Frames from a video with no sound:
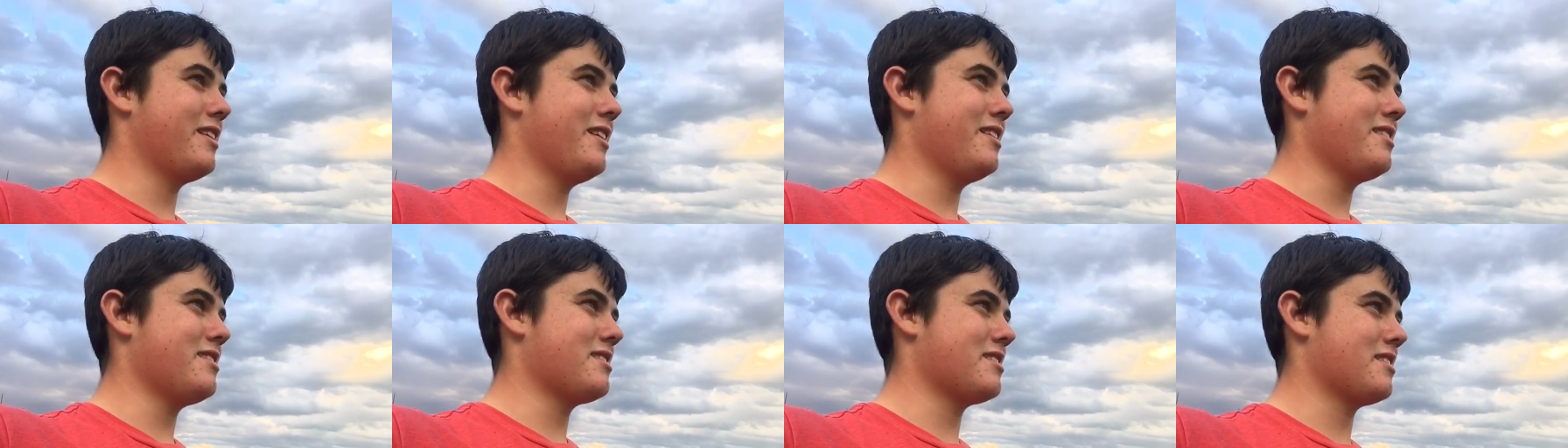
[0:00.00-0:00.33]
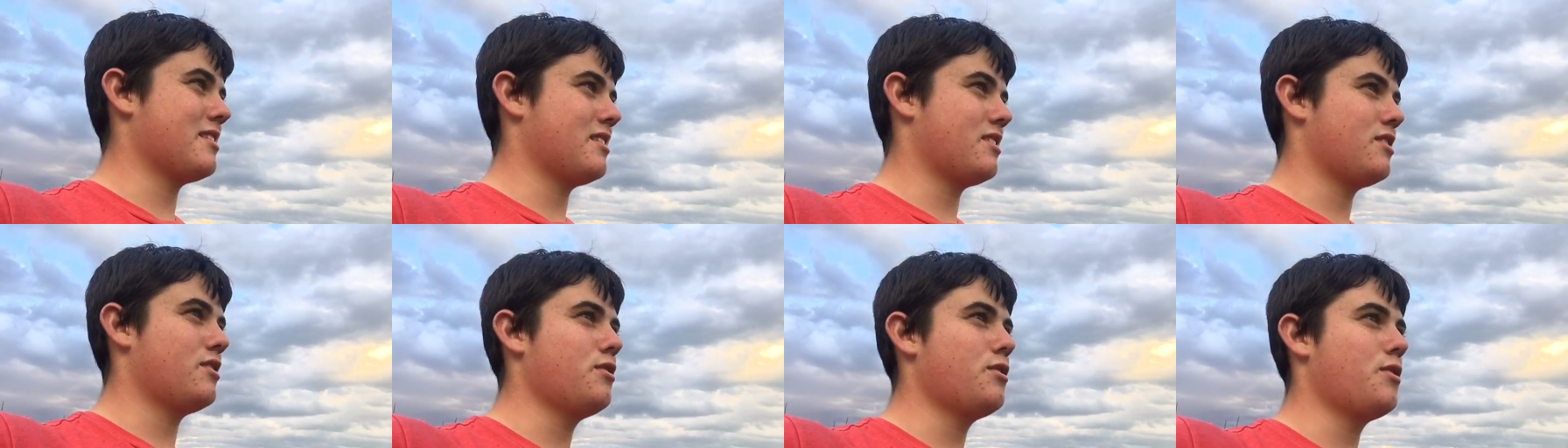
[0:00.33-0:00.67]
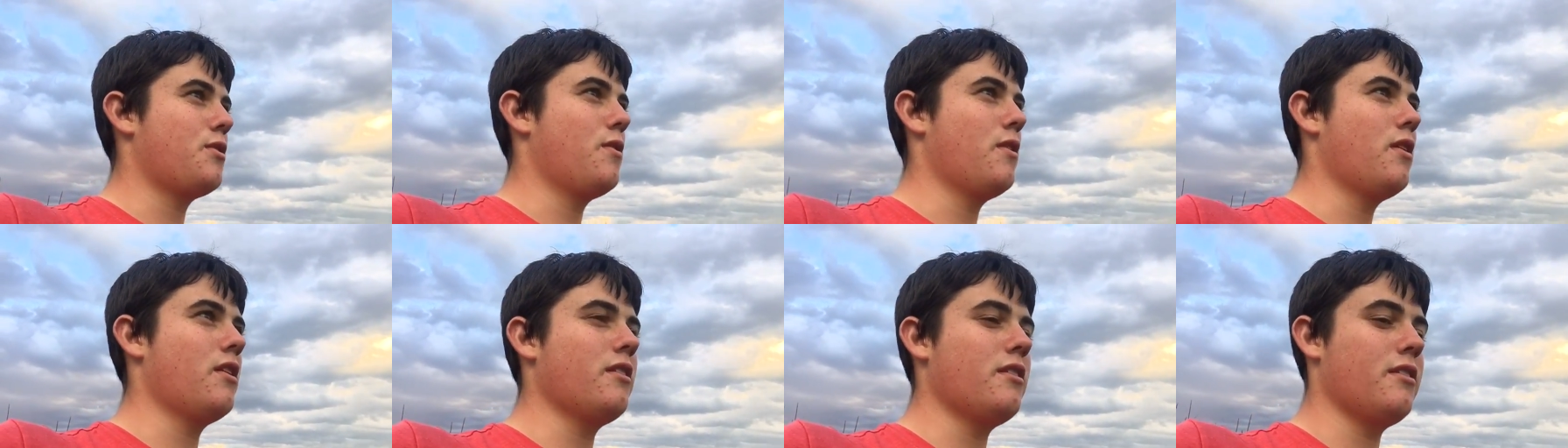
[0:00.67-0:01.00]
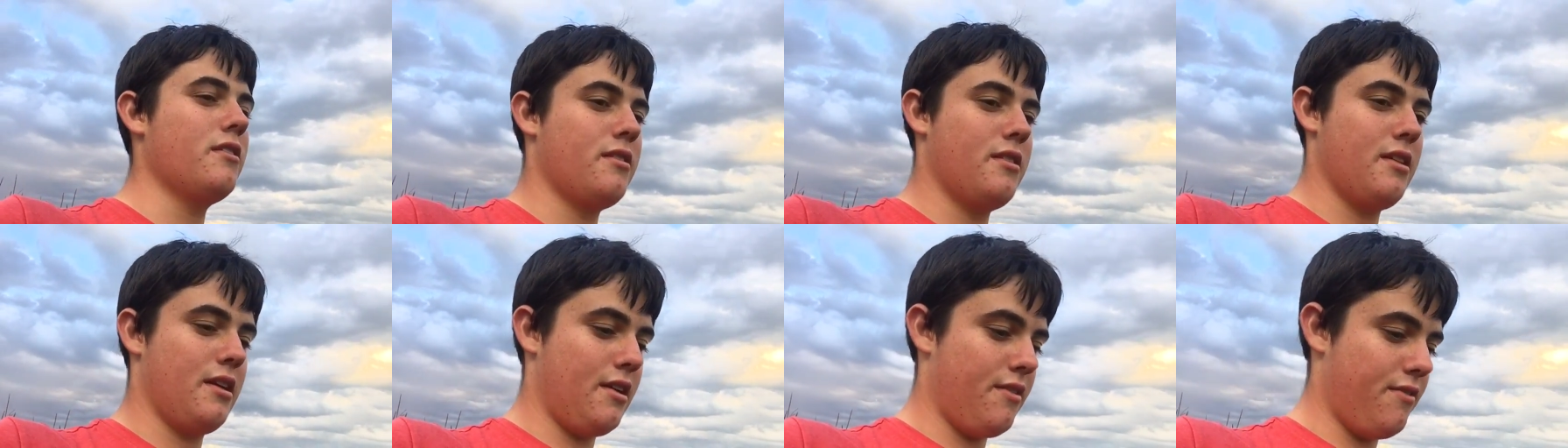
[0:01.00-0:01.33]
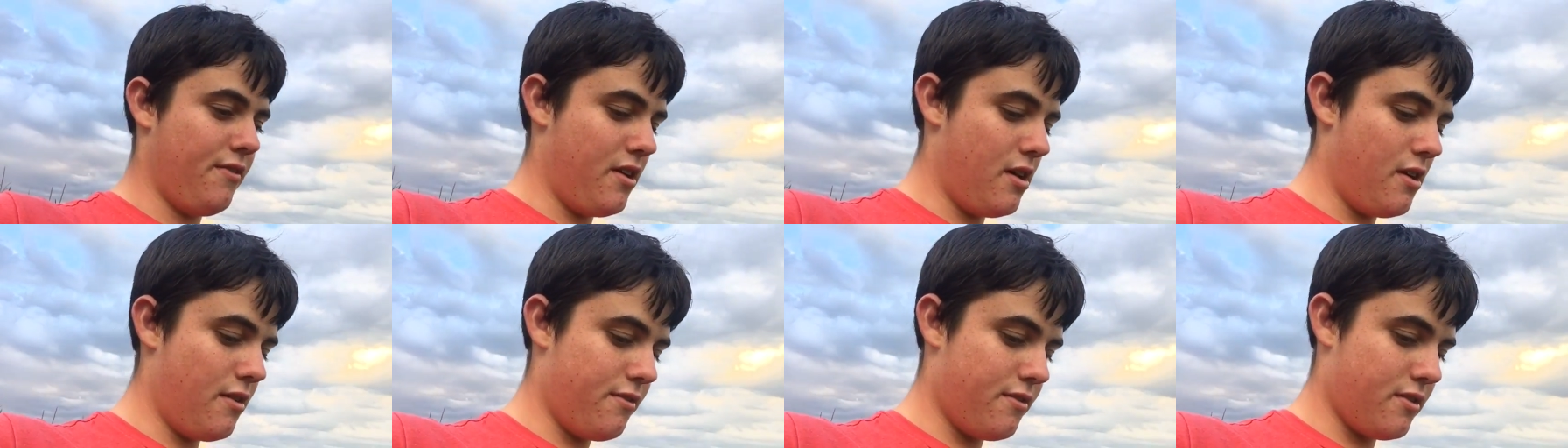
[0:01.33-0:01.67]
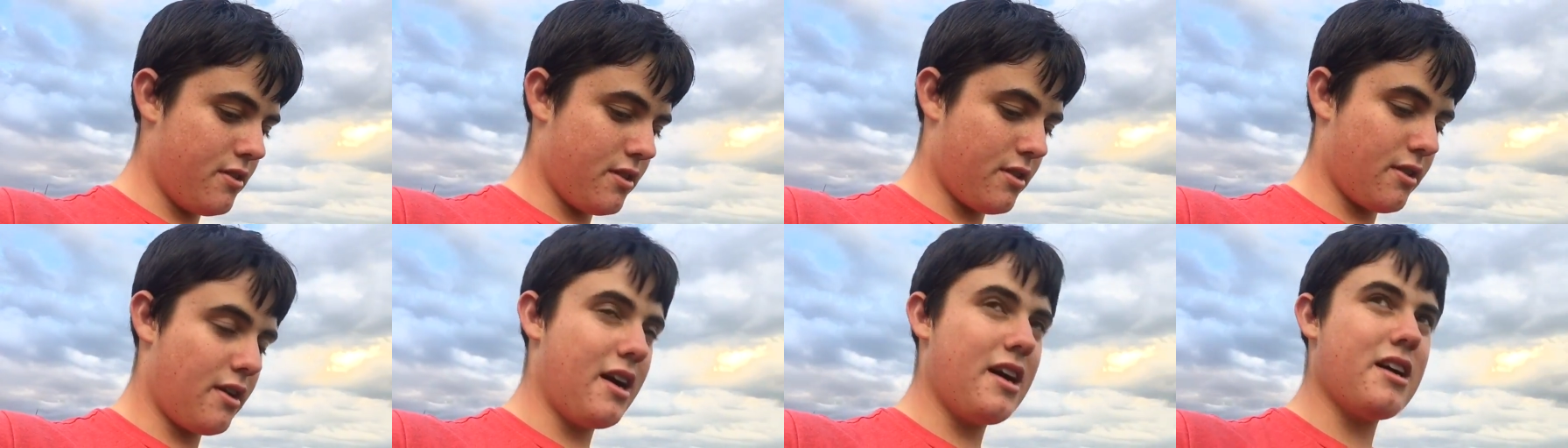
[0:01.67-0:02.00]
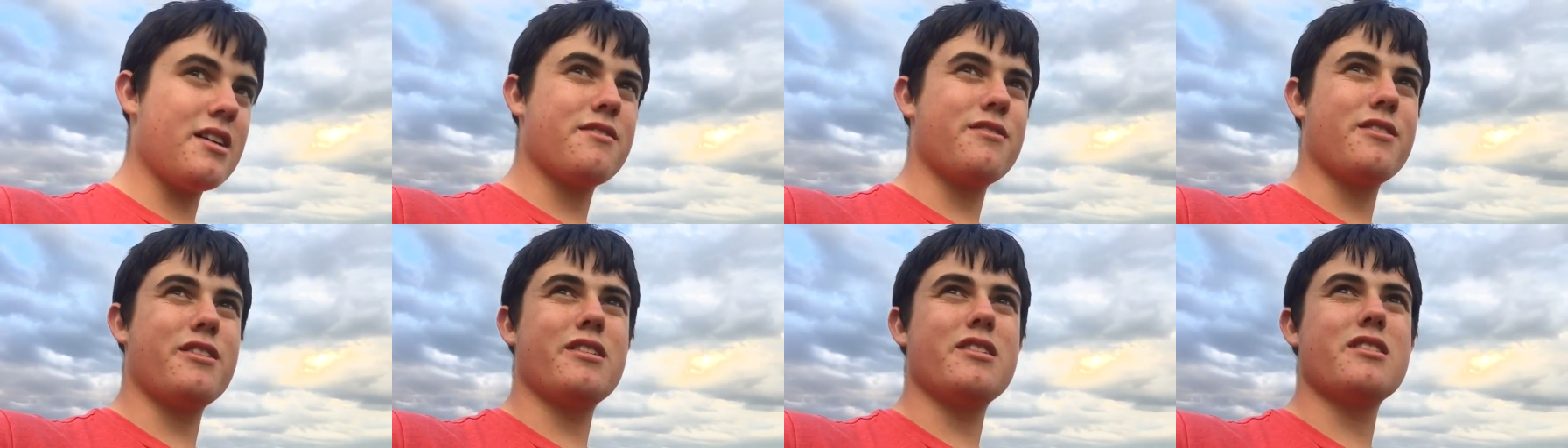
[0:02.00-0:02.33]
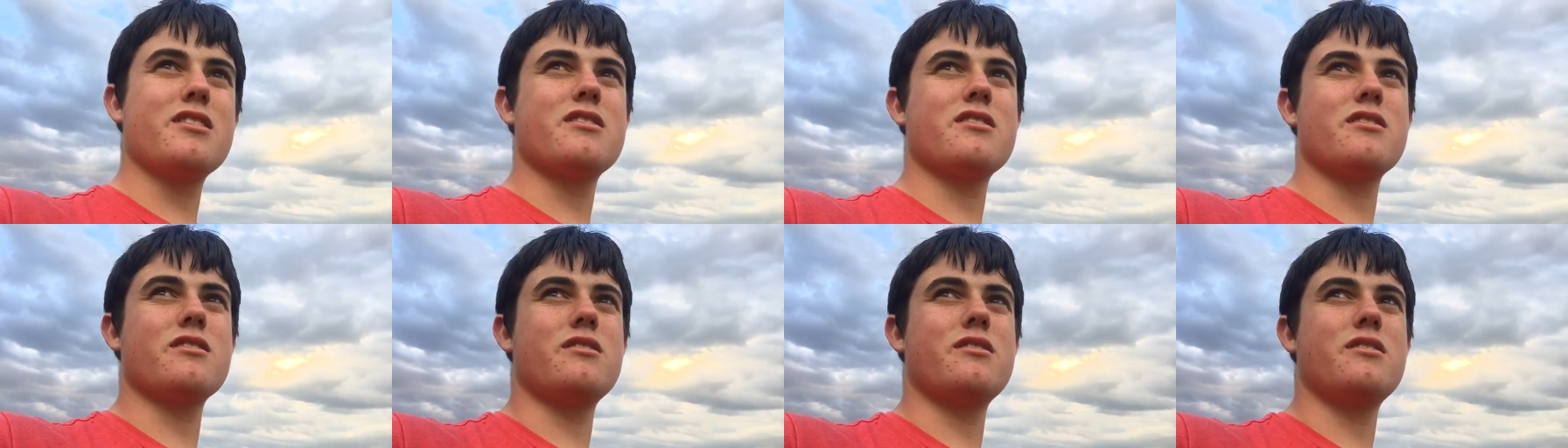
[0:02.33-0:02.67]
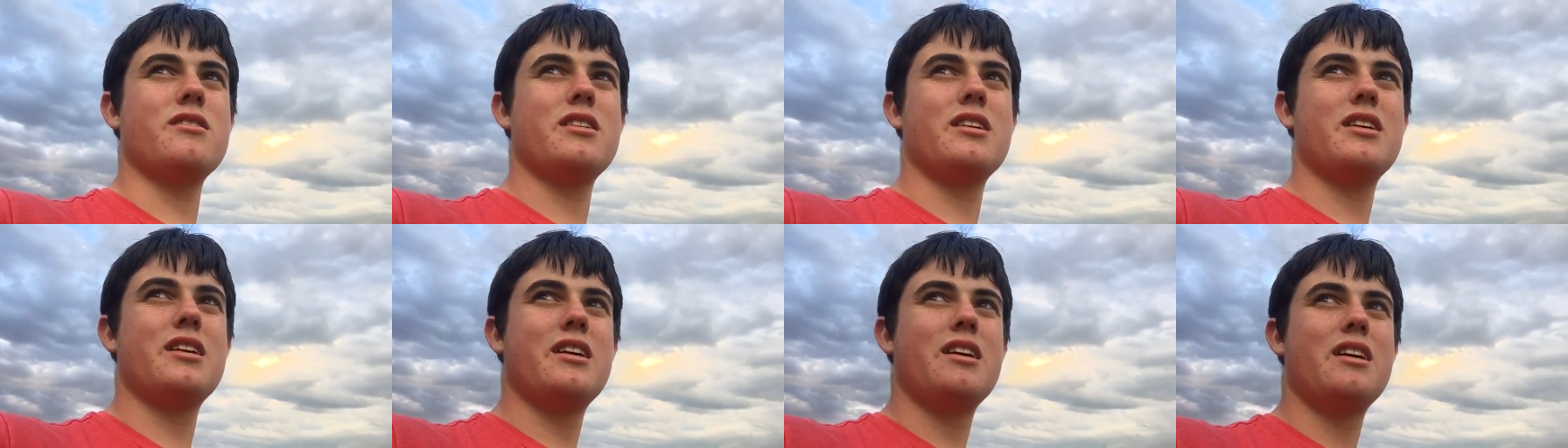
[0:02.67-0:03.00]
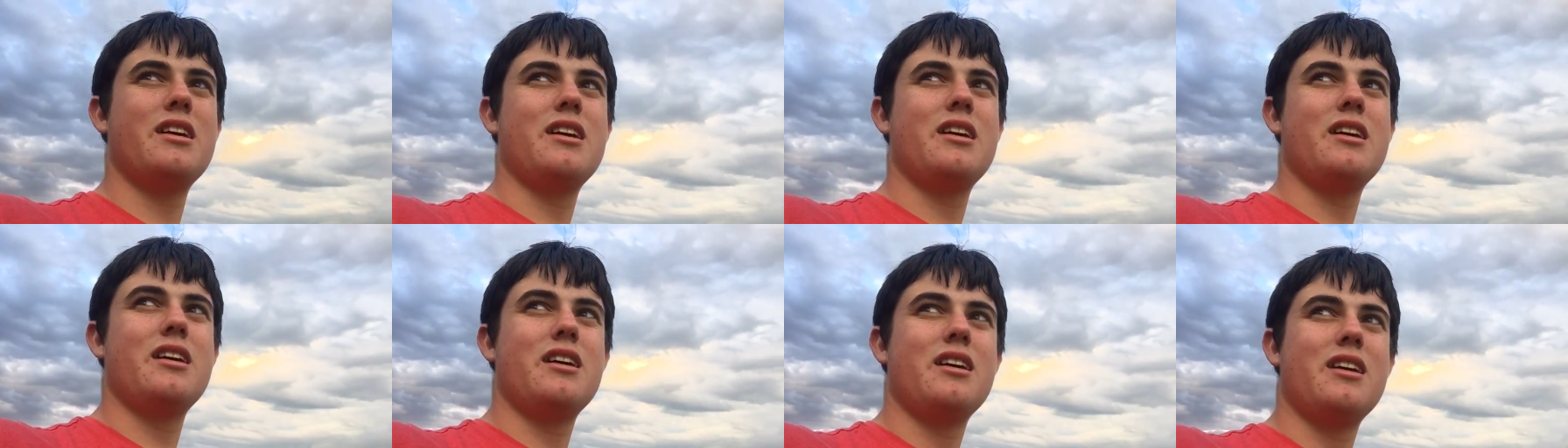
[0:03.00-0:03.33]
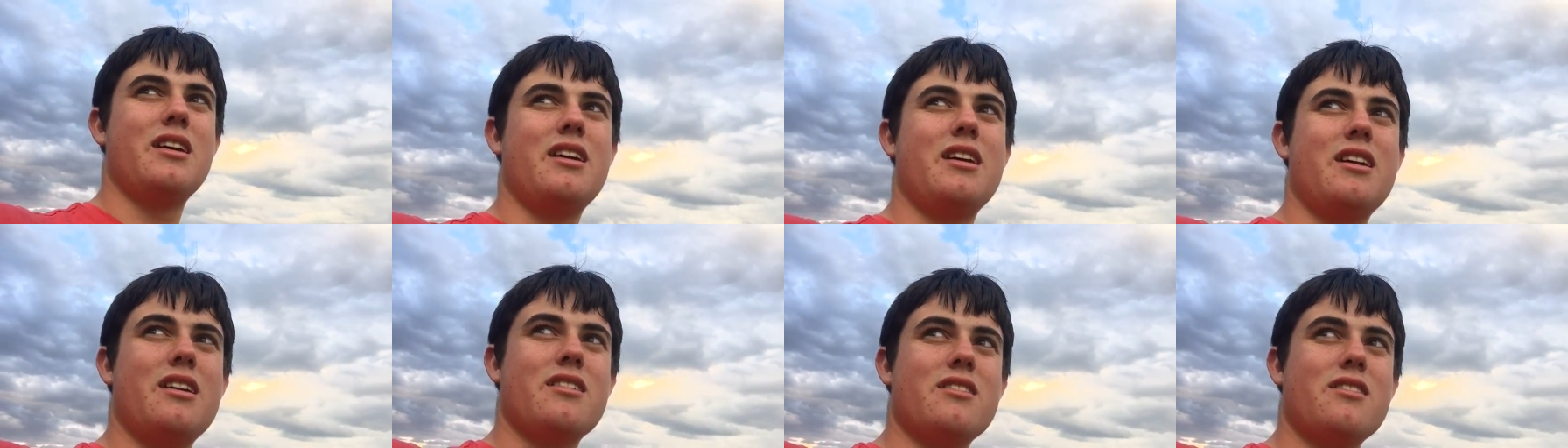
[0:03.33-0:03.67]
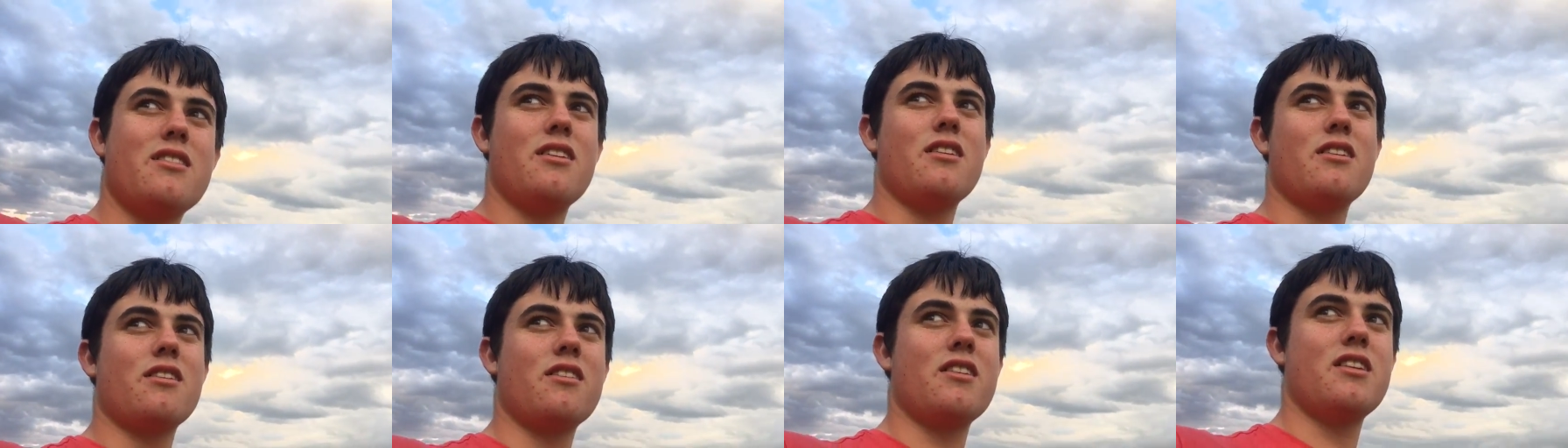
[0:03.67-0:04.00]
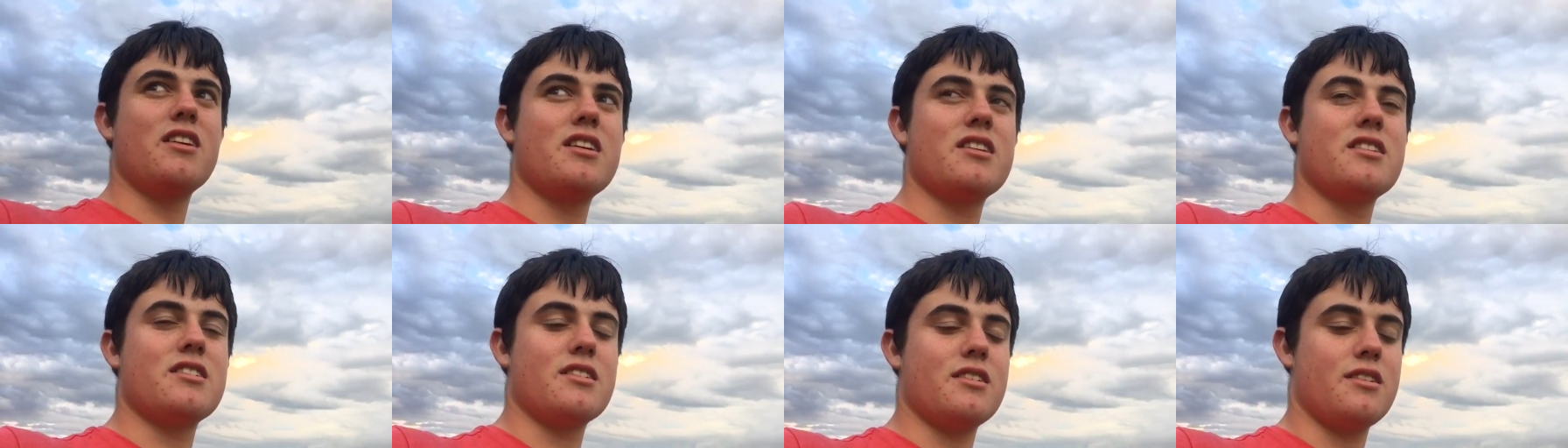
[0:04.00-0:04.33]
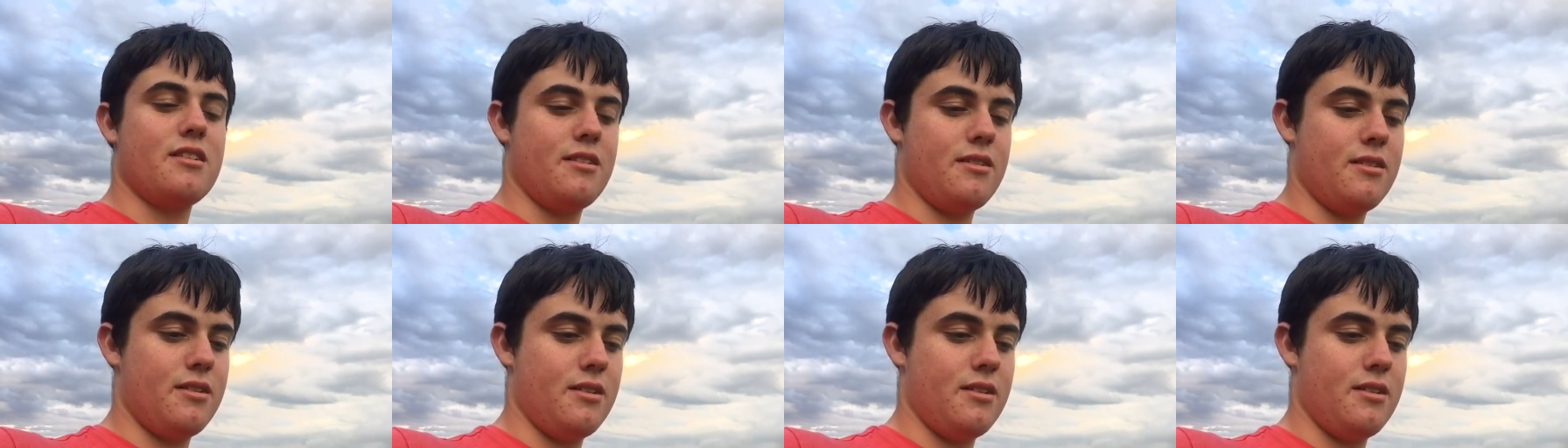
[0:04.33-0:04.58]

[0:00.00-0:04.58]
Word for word: That's the two corn, the alfalfa, and the grass fields. So that's all there is.